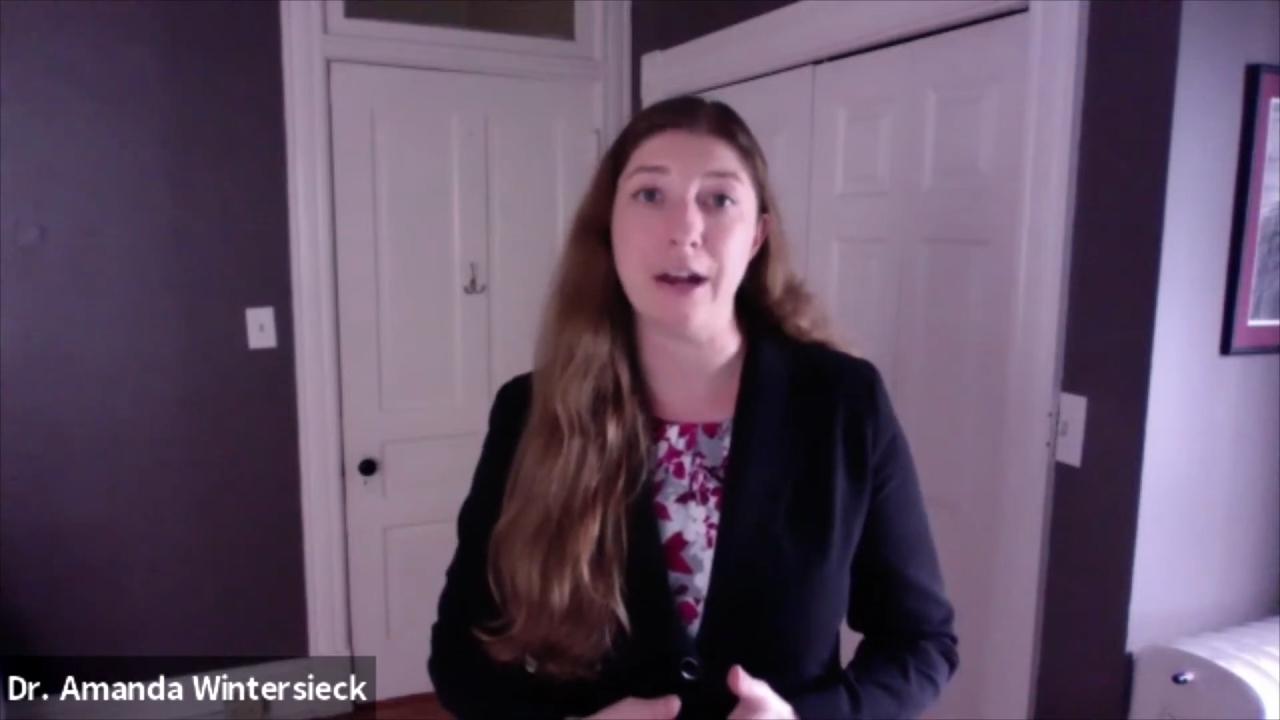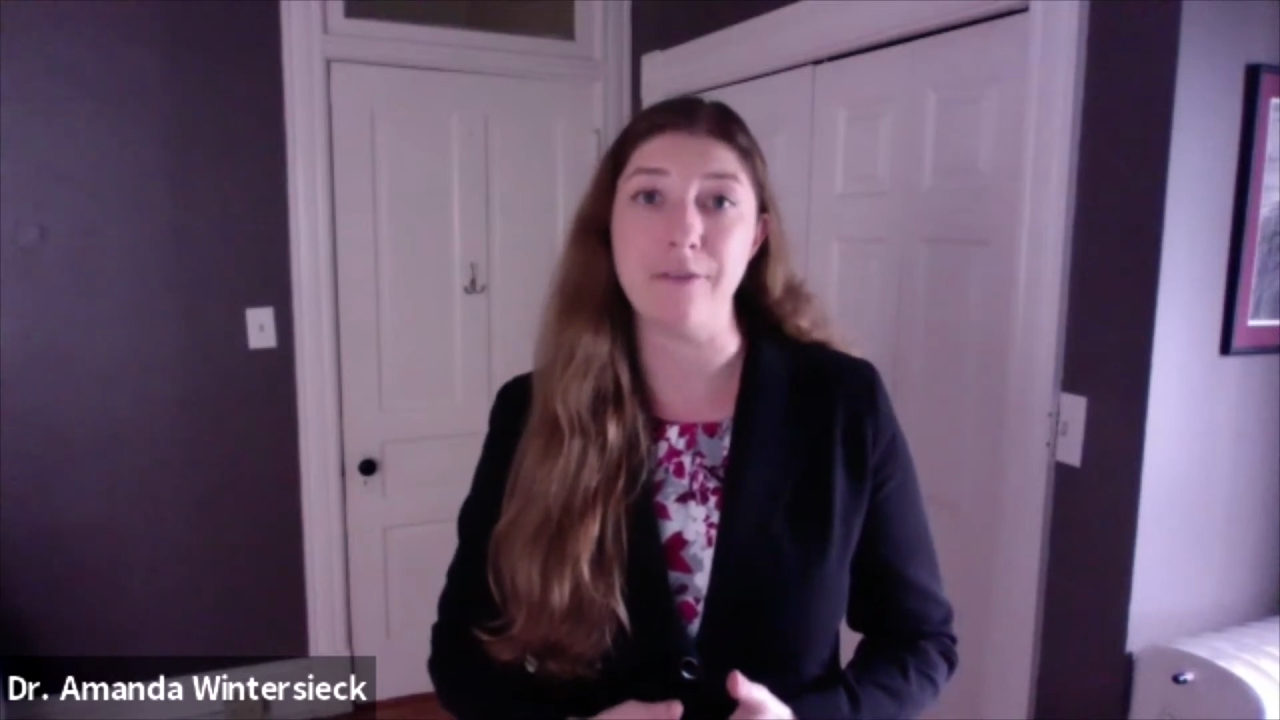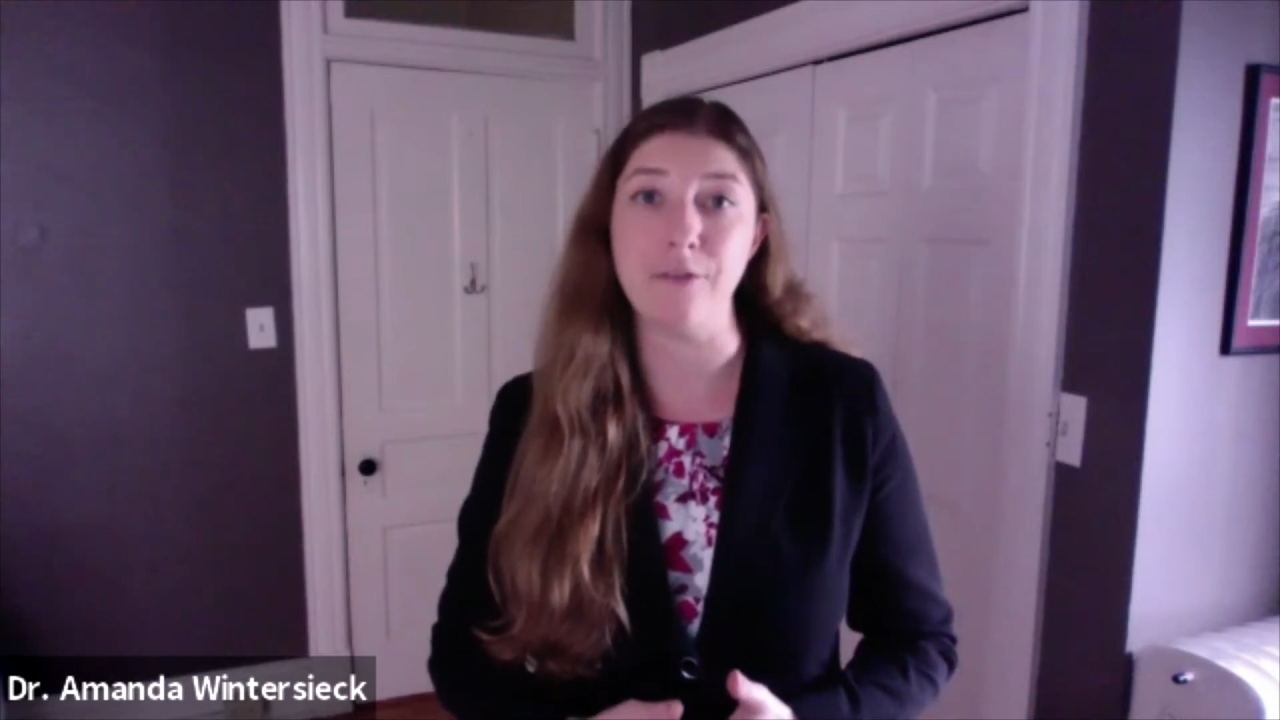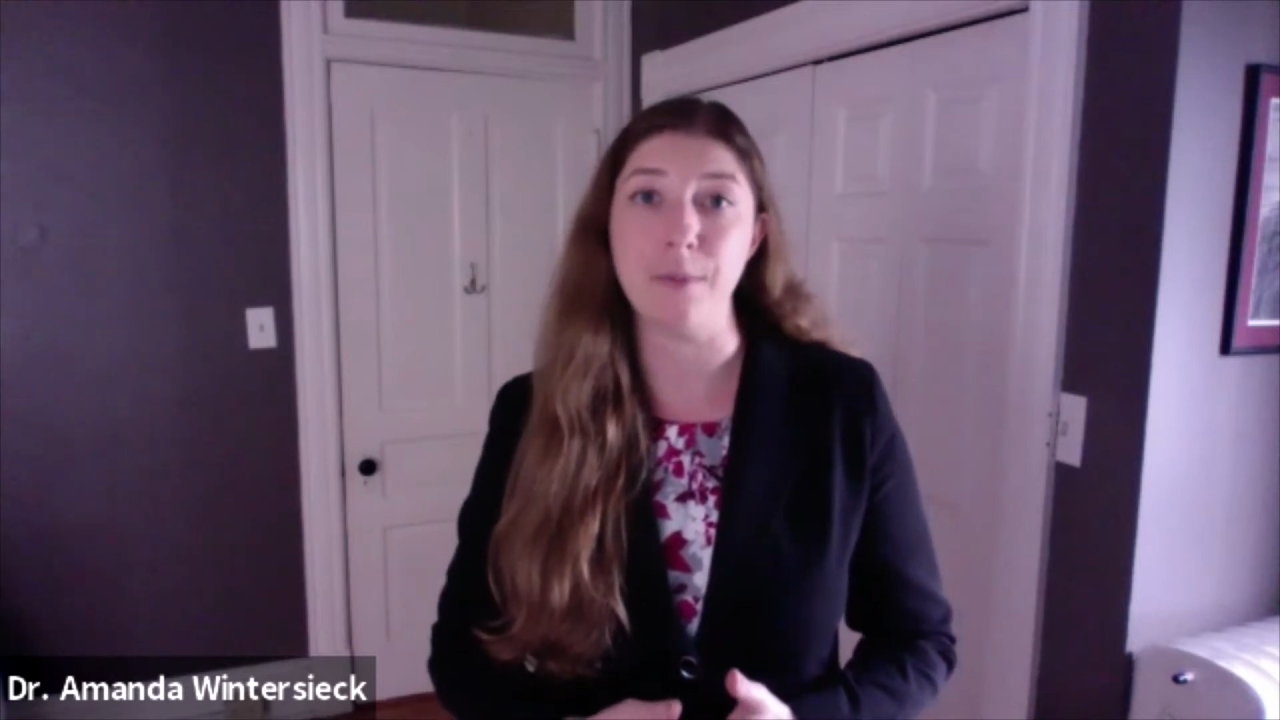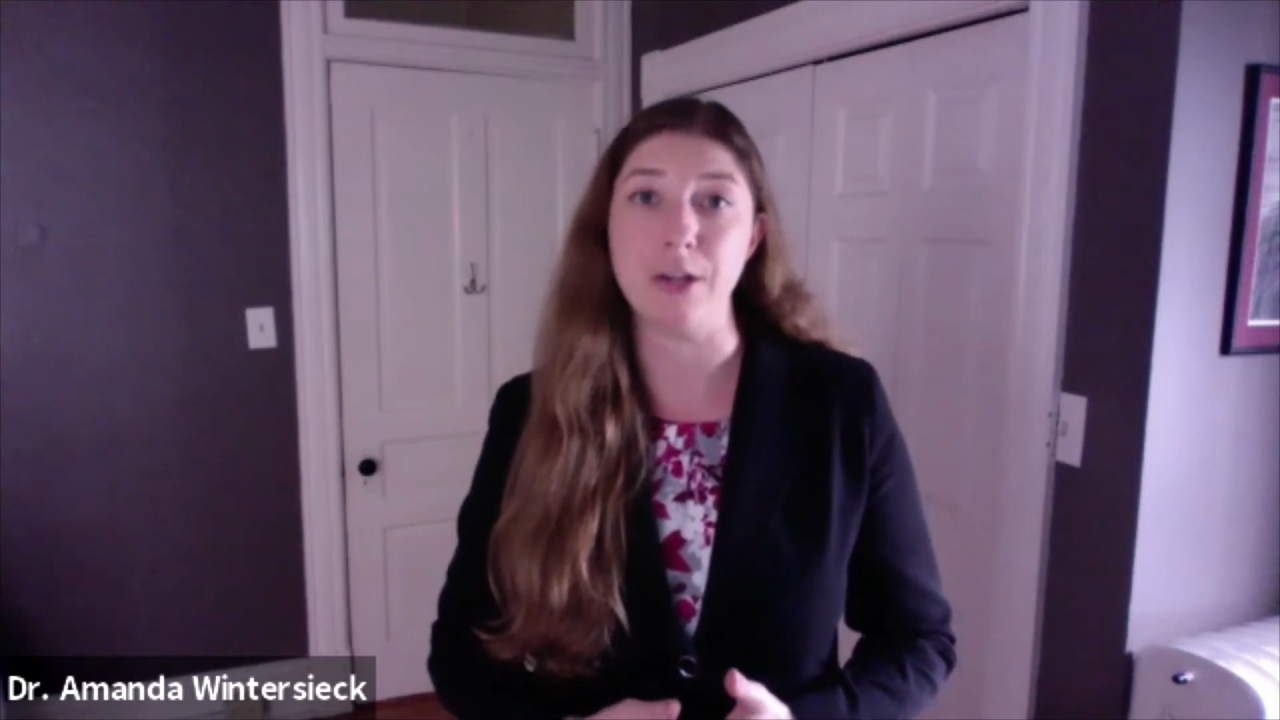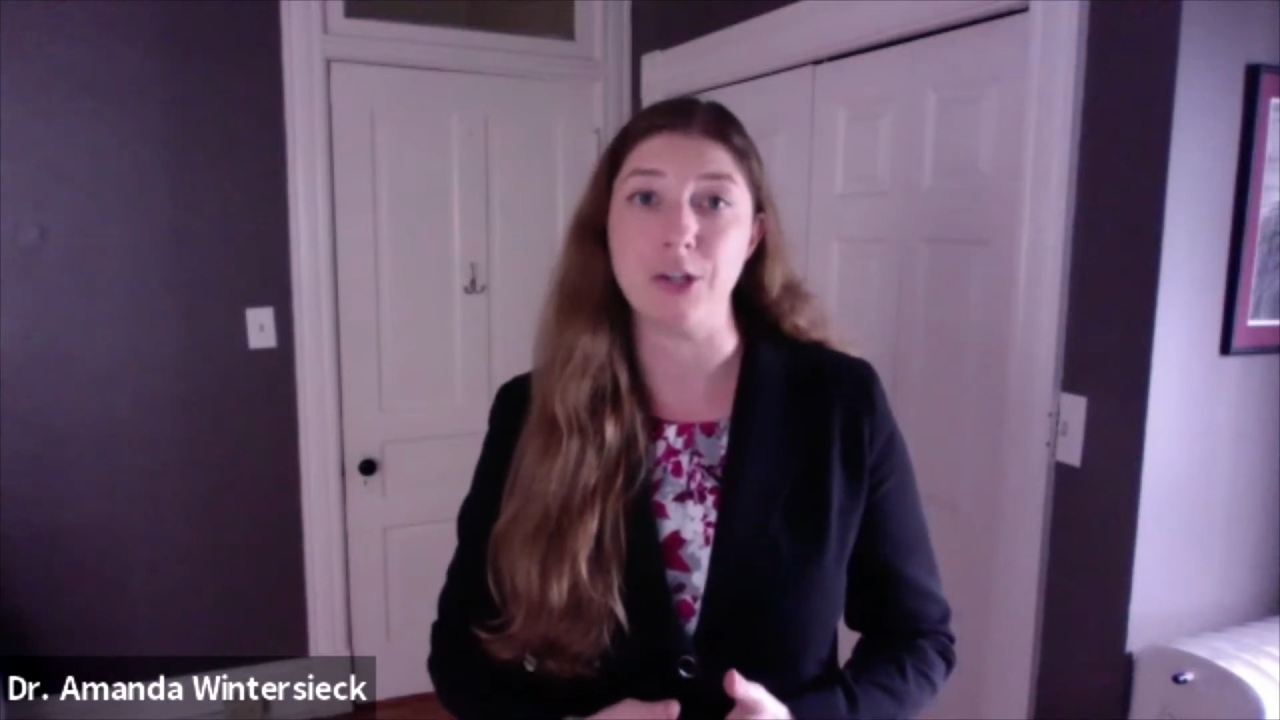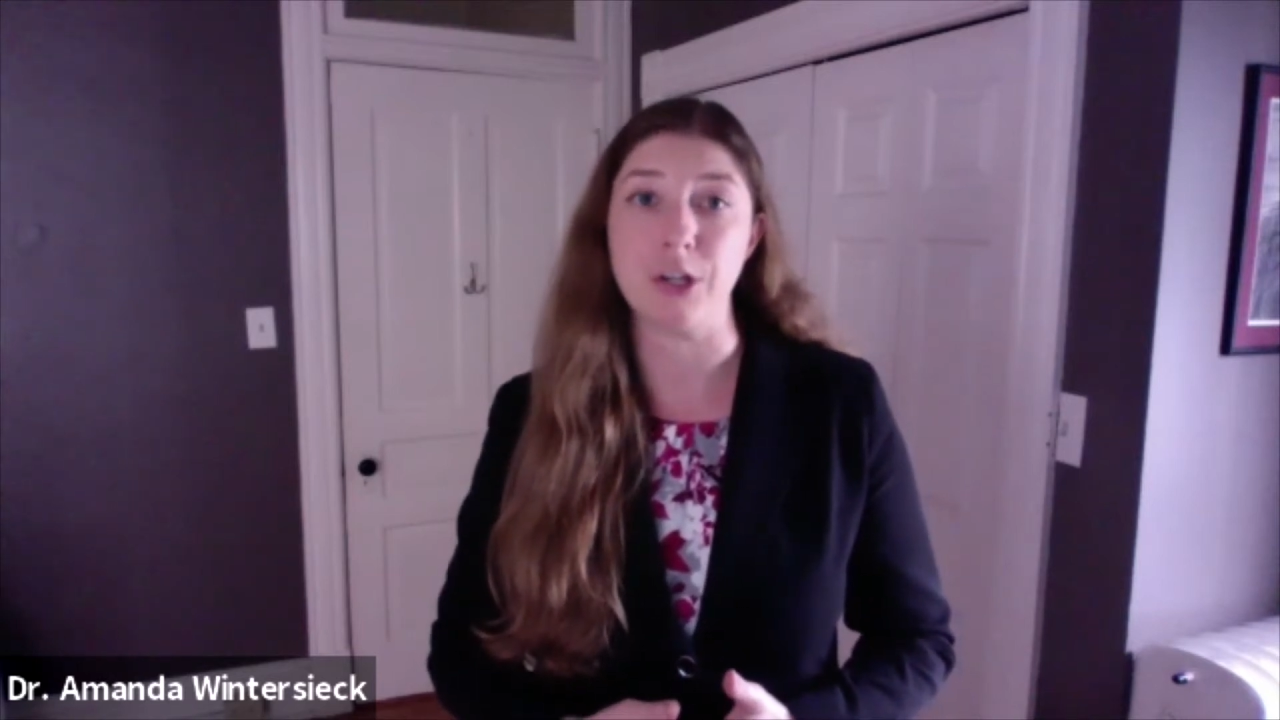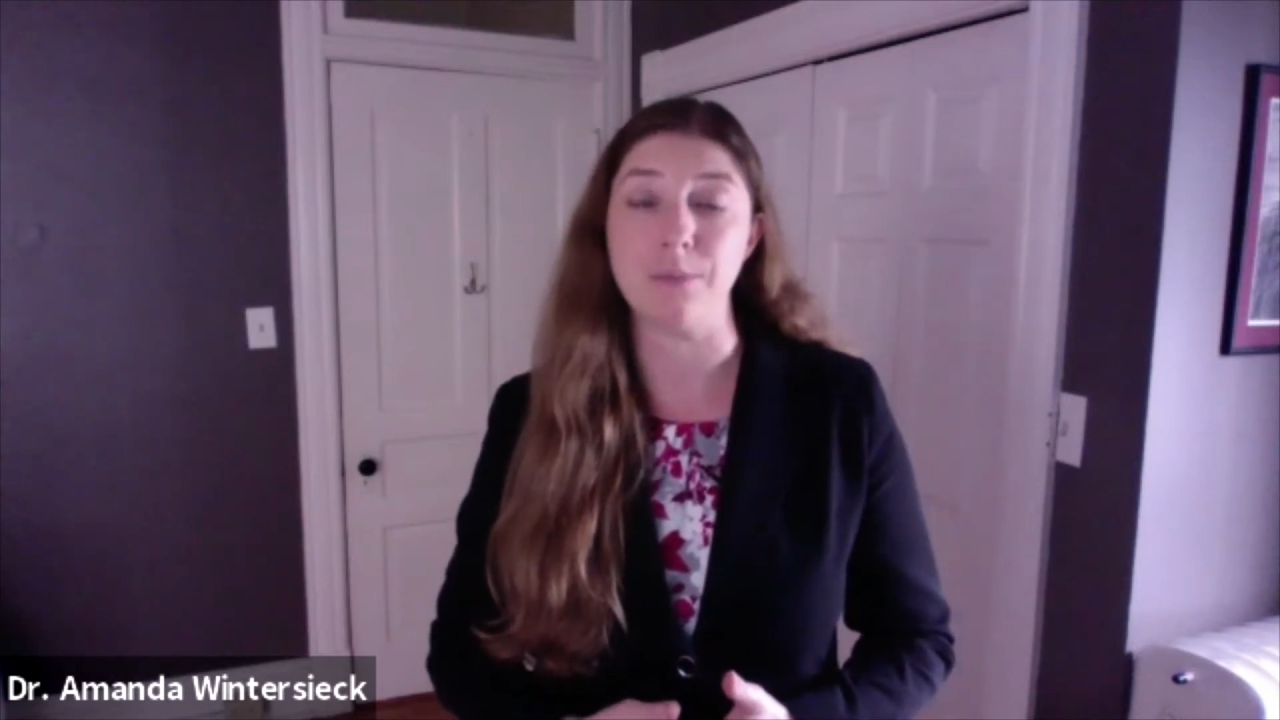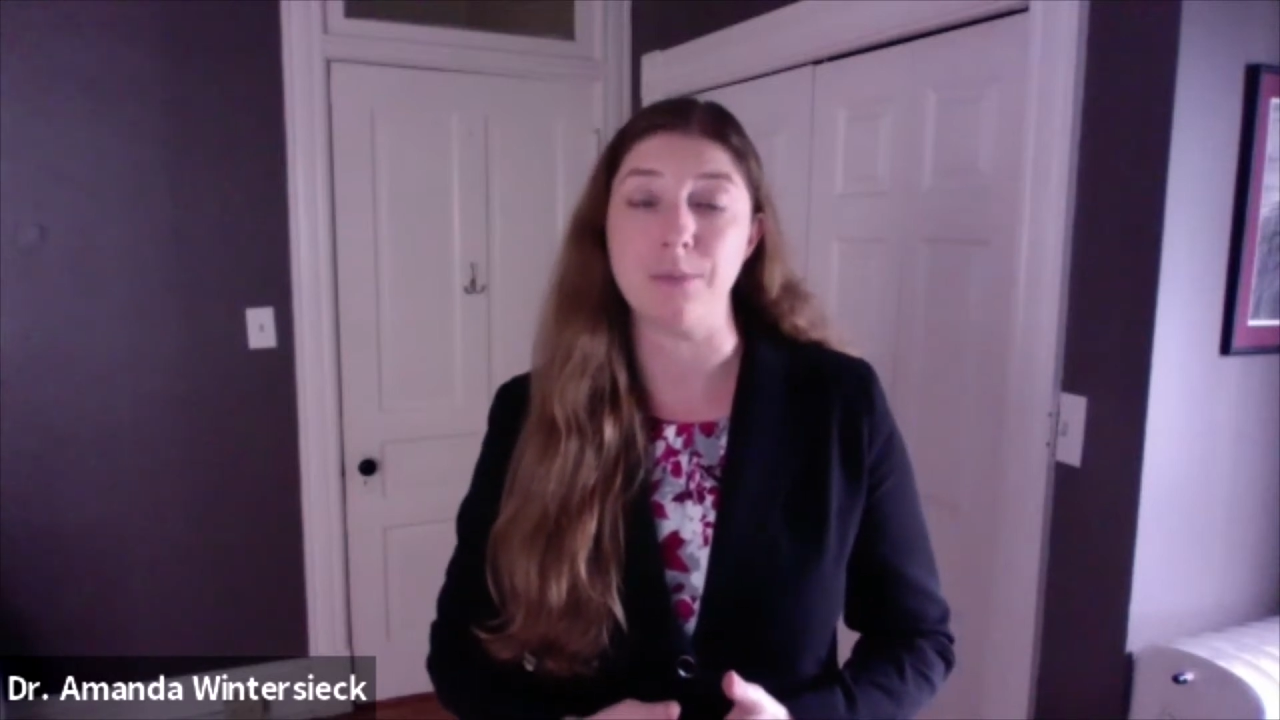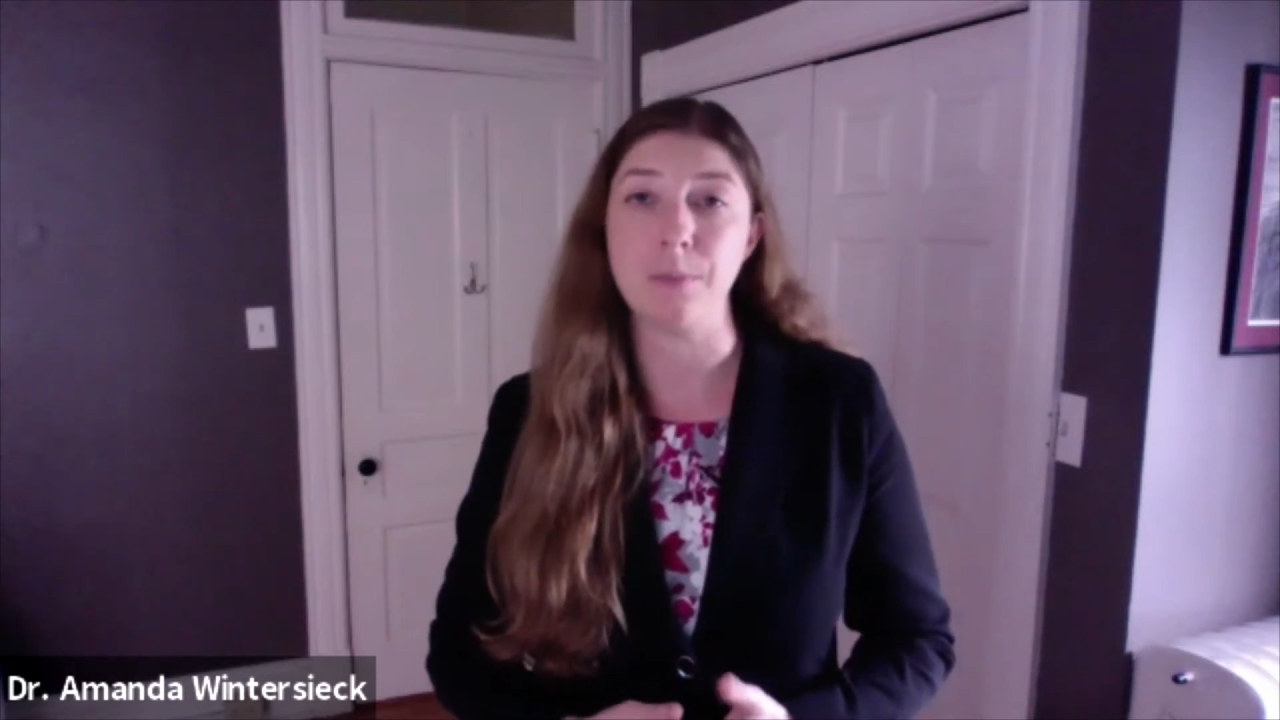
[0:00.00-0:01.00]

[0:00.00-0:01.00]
information.